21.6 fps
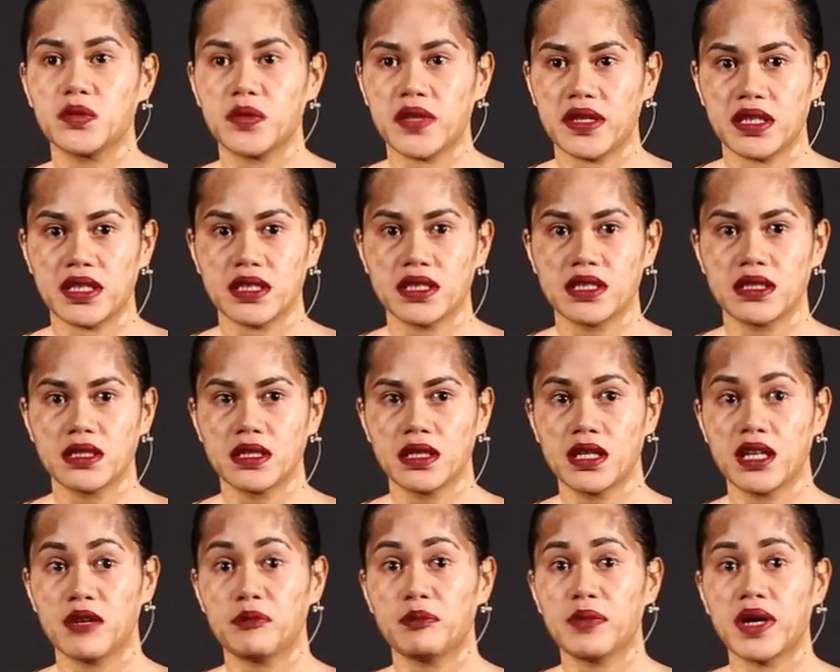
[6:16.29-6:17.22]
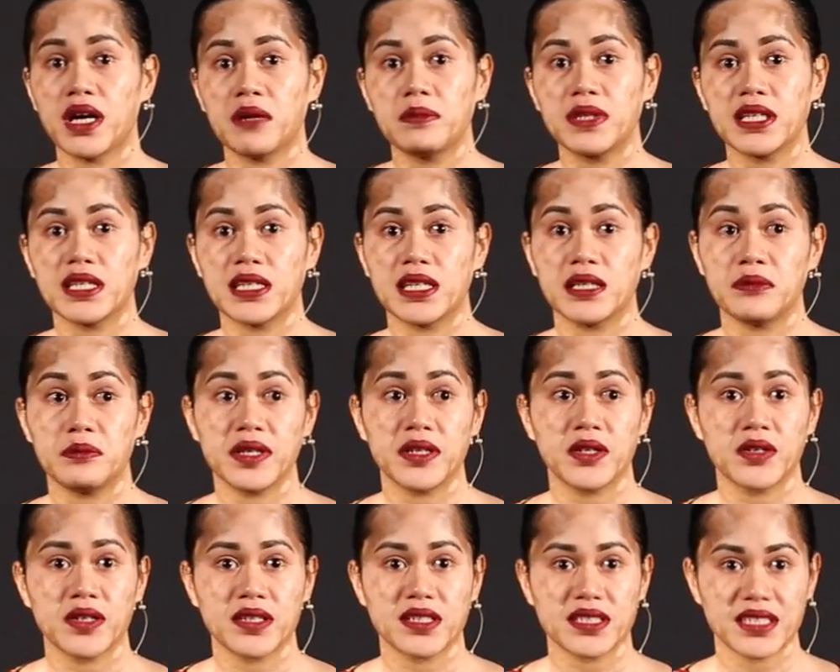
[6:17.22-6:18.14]
with it publicly
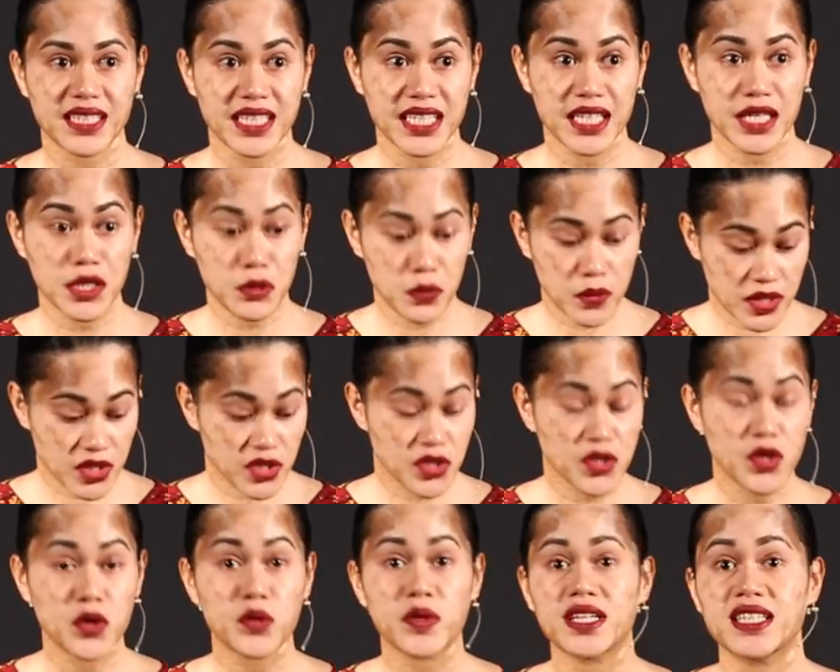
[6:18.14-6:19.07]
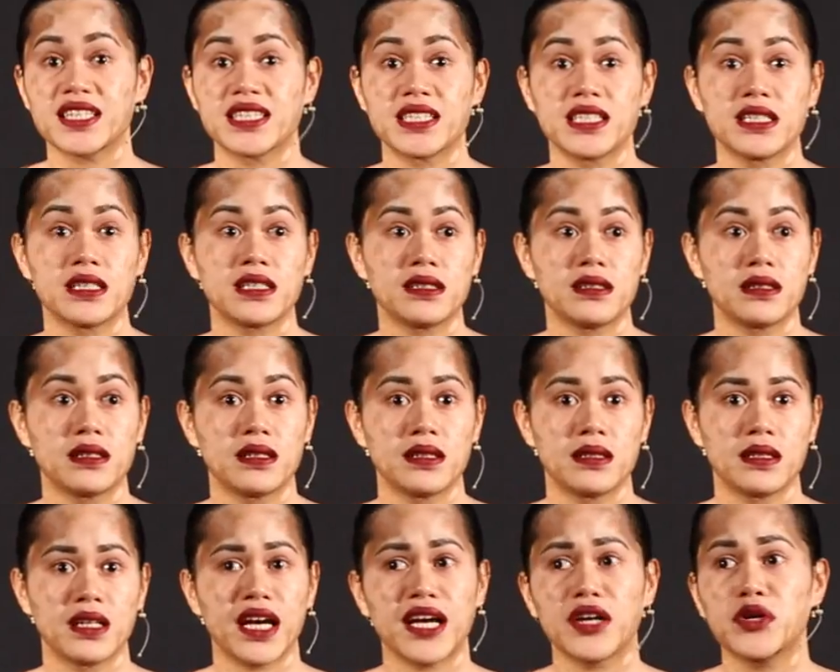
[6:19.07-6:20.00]
because it was so external.
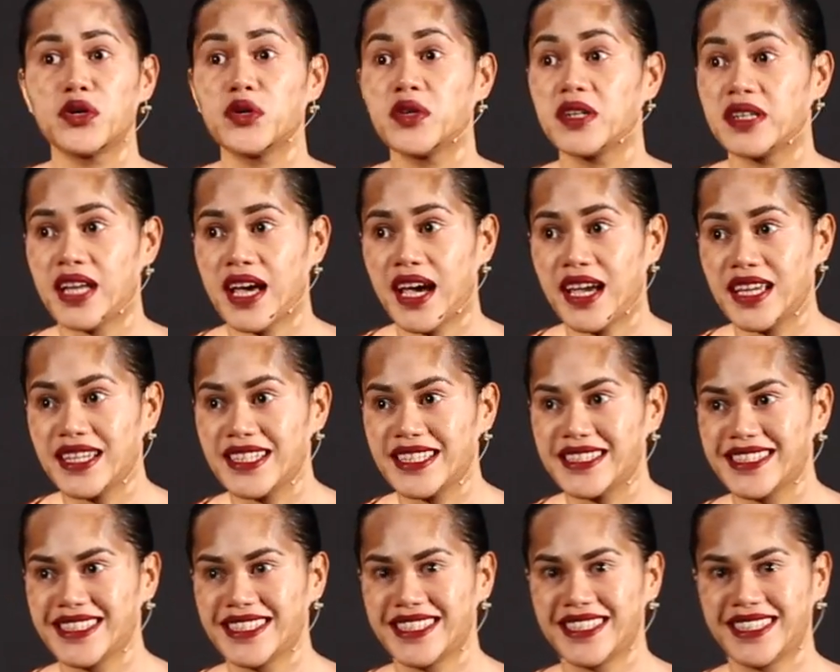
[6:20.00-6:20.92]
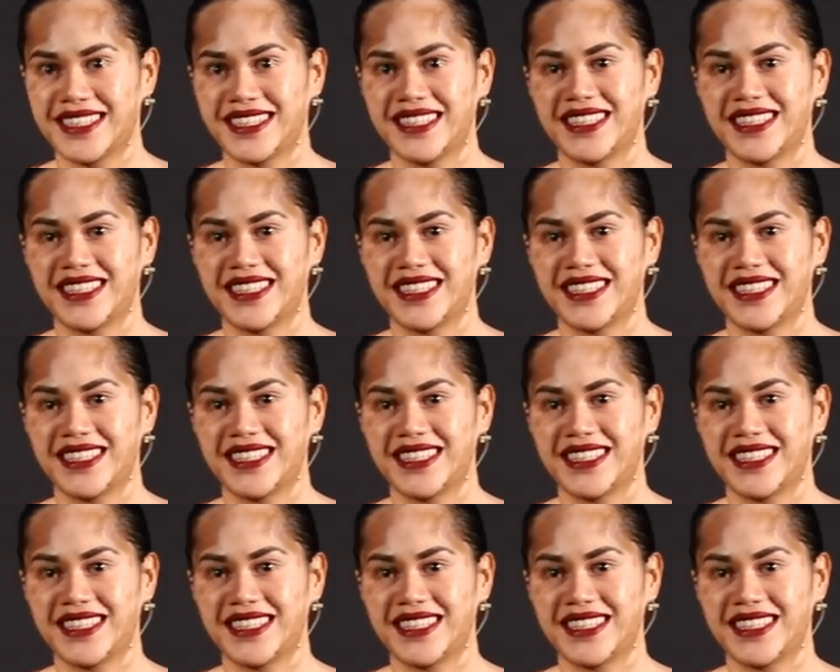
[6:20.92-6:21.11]
I couldn't hide it.